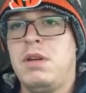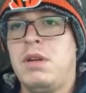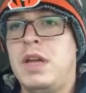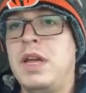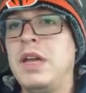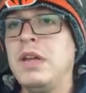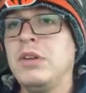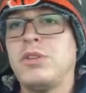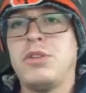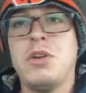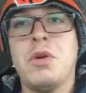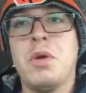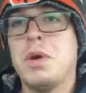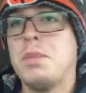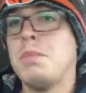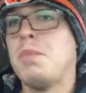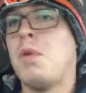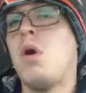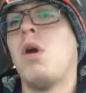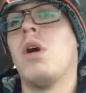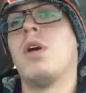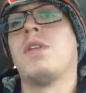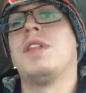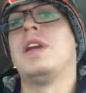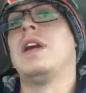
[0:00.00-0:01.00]
He's doing
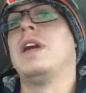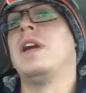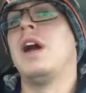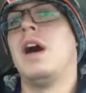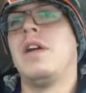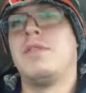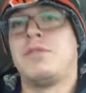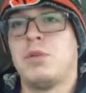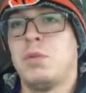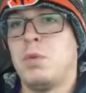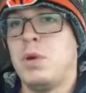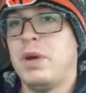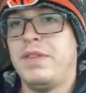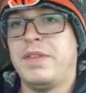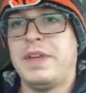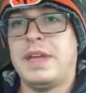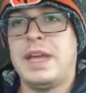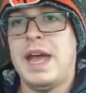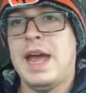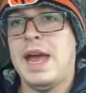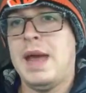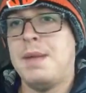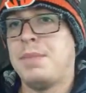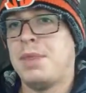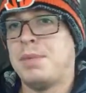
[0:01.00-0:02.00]
more than enough to win the
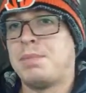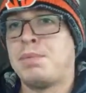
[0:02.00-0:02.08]
game.